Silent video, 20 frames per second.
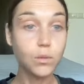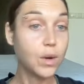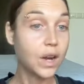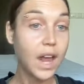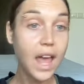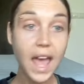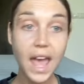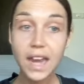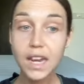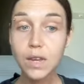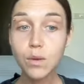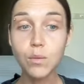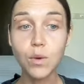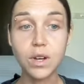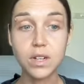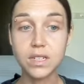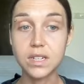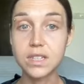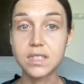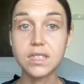when
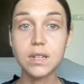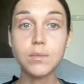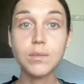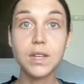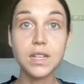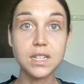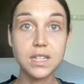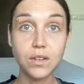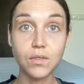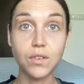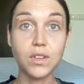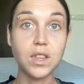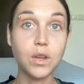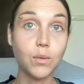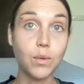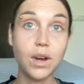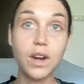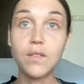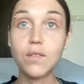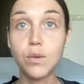anyone does something different than
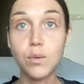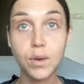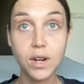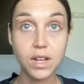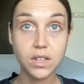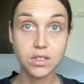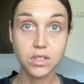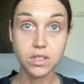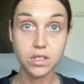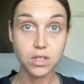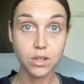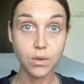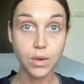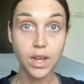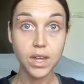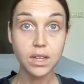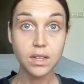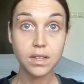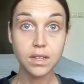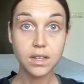what everyone else is
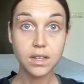doing,